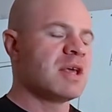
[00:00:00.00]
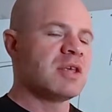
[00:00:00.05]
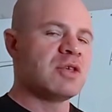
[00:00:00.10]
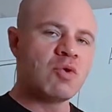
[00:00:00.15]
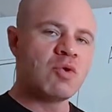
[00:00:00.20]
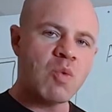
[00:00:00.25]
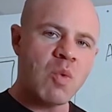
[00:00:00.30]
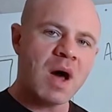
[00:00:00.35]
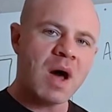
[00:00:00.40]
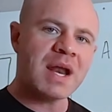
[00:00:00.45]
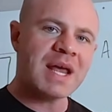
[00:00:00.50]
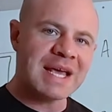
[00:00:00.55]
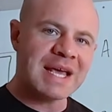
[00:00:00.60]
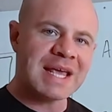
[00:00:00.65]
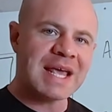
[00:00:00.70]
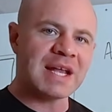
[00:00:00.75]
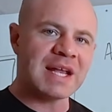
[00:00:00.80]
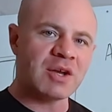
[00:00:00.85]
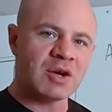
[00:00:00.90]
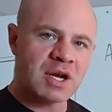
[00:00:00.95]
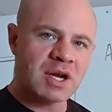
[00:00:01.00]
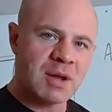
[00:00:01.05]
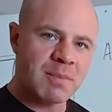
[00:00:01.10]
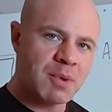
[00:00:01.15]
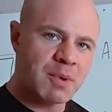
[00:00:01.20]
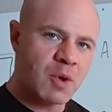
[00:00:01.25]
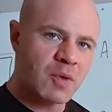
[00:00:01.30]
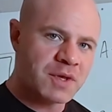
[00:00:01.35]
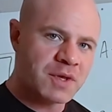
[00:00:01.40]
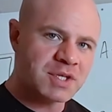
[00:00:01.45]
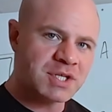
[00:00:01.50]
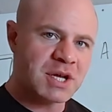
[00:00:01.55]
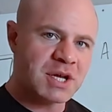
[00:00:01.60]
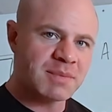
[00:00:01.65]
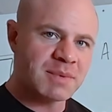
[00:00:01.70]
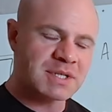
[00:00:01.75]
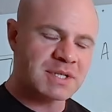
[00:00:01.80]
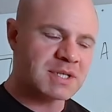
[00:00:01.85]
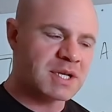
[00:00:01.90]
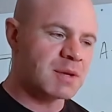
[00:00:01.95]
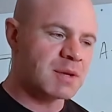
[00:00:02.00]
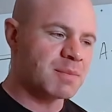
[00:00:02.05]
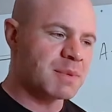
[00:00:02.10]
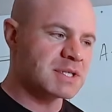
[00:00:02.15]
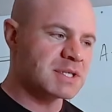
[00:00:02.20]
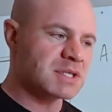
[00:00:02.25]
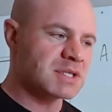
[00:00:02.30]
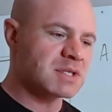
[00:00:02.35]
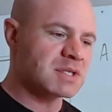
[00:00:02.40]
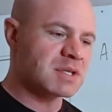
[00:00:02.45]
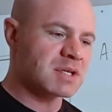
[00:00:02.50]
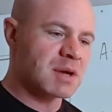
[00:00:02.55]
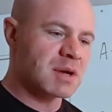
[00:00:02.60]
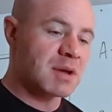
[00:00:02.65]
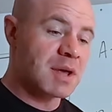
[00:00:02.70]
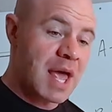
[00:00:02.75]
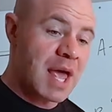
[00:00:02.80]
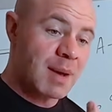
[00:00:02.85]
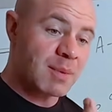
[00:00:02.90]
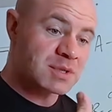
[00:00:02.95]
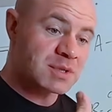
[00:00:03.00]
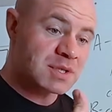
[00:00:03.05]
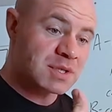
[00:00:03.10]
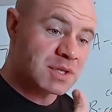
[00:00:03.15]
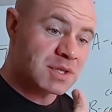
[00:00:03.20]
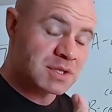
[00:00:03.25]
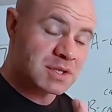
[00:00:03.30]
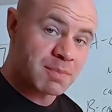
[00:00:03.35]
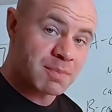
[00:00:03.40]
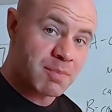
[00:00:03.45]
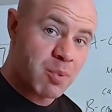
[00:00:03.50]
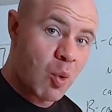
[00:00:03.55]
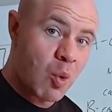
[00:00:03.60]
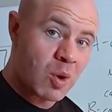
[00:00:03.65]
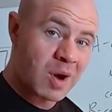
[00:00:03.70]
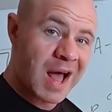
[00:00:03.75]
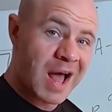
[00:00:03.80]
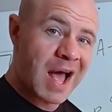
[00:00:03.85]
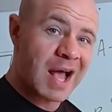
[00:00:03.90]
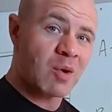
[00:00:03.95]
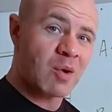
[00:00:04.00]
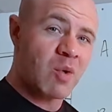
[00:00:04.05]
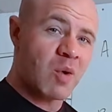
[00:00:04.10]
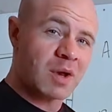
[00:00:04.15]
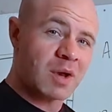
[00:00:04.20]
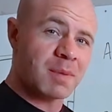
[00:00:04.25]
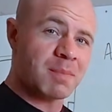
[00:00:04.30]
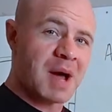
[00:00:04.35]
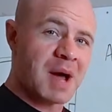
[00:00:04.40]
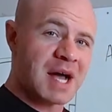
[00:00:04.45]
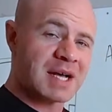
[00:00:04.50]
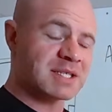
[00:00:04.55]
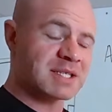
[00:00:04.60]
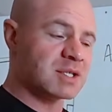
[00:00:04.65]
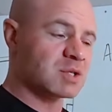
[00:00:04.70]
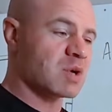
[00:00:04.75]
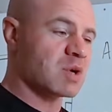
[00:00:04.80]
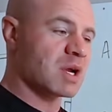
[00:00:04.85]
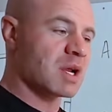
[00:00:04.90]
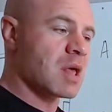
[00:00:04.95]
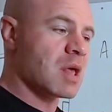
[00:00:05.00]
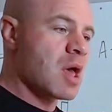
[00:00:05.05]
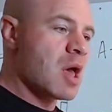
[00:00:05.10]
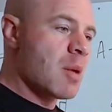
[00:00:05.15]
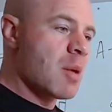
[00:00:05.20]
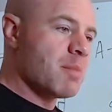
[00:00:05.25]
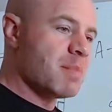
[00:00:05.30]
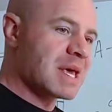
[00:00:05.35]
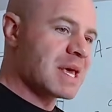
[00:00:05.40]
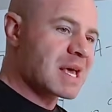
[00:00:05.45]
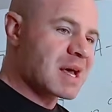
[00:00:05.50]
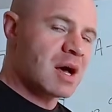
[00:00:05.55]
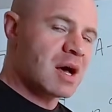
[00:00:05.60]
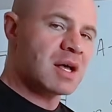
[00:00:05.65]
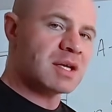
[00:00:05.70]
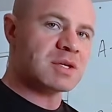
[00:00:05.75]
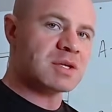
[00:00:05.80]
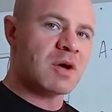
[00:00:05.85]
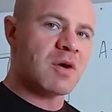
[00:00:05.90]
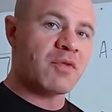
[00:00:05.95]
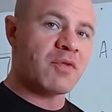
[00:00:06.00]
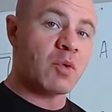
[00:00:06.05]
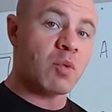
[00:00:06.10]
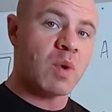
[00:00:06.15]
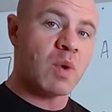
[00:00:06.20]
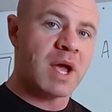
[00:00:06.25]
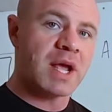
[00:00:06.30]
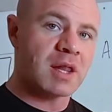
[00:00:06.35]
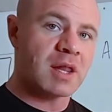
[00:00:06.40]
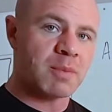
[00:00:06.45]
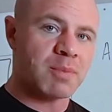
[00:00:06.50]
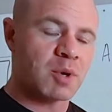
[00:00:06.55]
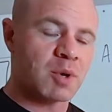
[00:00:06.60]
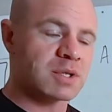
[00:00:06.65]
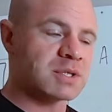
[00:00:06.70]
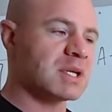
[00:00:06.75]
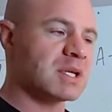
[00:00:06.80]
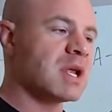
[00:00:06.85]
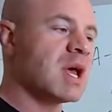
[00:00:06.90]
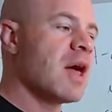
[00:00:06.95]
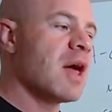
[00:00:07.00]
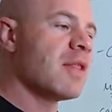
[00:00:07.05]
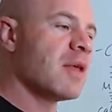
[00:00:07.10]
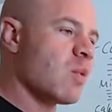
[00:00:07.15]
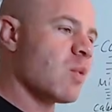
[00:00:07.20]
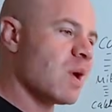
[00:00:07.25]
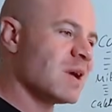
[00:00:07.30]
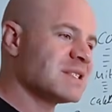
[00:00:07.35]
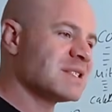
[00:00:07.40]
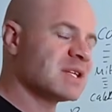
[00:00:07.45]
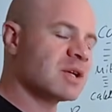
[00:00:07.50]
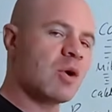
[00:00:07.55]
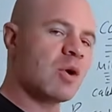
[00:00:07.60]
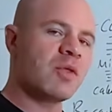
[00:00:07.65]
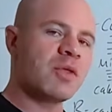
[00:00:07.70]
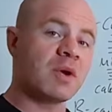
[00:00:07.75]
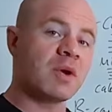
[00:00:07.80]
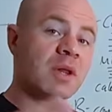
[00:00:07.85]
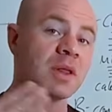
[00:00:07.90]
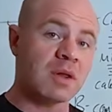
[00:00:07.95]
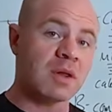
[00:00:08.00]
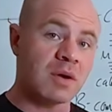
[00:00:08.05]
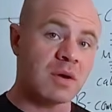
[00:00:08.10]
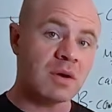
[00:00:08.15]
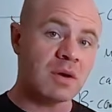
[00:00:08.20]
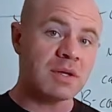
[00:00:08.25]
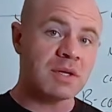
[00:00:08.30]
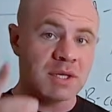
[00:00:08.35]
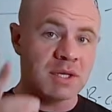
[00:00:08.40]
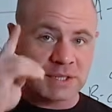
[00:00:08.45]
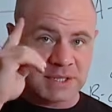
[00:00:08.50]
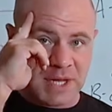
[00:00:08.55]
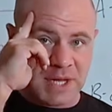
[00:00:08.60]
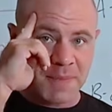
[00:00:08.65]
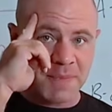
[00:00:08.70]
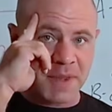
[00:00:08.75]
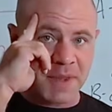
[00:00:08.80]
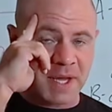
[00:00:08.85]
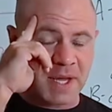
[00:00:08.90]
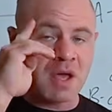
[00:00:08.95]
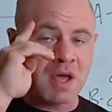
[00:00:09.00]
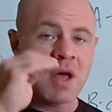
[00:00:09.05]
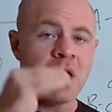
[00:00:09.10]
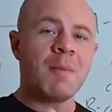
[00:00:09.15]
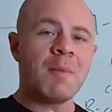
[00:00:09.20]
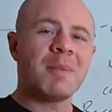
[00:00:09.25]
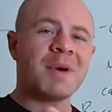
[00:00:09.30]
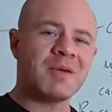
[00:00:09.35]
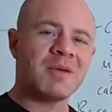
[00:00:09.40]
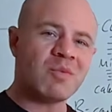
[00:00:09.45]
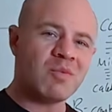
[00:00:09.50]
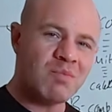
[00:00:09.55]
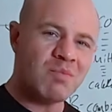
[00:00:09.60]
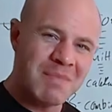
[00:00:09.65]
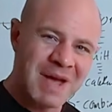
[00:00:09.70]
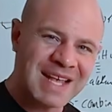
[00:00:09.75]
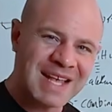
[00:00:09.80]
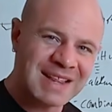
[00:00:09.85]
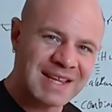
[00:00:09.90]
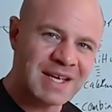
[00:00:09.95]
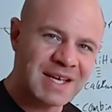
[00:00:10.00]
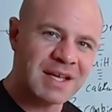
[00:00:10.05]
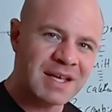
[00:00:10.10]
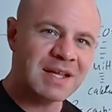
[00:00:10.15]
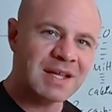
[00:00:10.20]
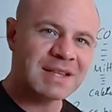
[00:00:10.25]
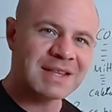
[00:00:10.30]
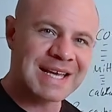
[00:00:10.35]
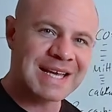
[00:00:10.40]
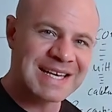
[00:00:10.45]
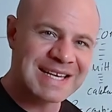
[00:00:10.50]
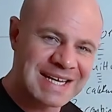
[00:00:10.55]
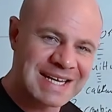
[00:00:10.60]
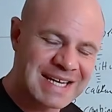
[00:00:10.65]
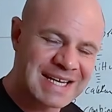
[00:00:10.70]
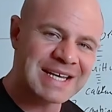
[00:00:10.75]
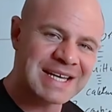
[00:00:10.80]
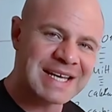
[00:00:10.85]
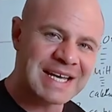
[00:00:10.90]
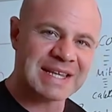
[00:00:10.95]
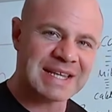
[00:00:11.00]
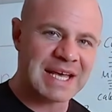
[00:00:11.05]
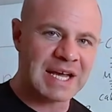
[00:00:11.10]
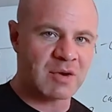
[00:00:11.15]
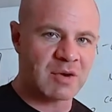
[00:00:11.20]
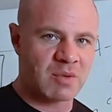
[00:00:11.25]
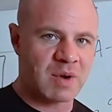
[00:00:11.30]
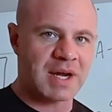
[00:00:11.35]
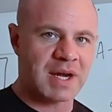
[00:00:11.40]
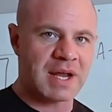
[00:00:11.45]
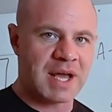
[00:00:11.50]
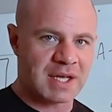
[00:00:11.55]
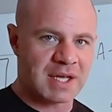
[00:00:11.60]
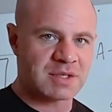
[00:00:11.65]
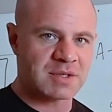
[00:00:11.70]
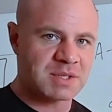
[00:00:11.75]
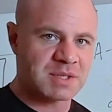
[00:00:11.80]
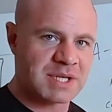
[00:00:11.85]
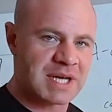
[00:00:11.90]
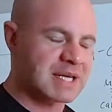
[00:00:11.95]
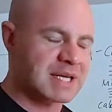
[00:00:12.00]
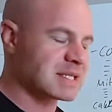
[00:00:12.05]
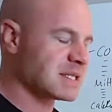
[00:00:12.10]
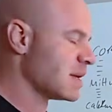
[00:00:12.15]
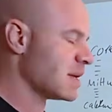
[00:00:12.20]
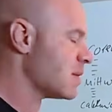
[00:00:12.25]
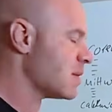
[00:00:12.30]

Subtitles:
You want to, again, you're going to build a gym that's going to be able to support high quality boxing training because of the regular person that wants to go there and learn something, but mainly they need to get that great exercise